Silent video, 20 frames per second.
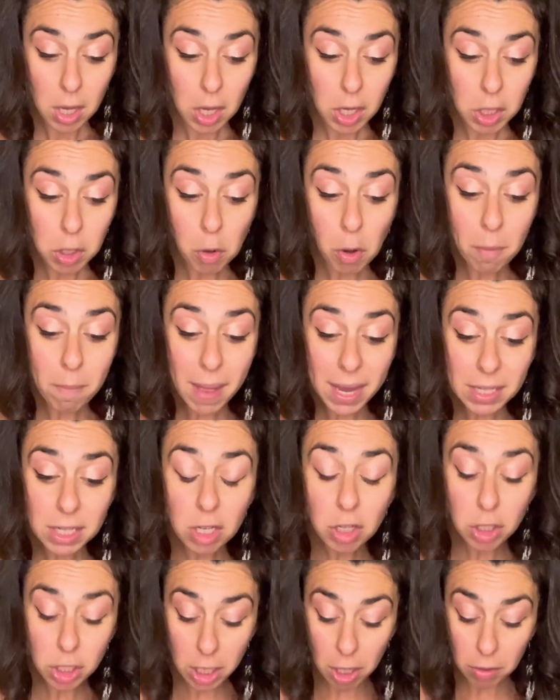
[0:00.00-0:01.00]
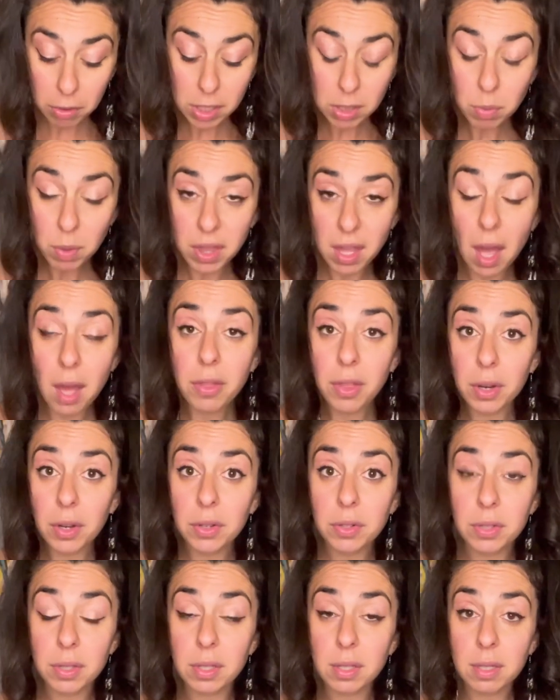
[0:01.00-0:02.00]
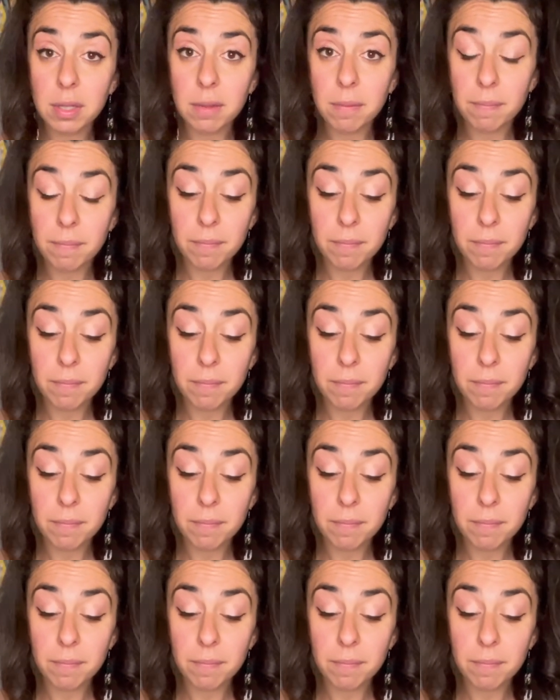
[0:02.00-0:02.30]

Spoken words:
You are meant to share this with others.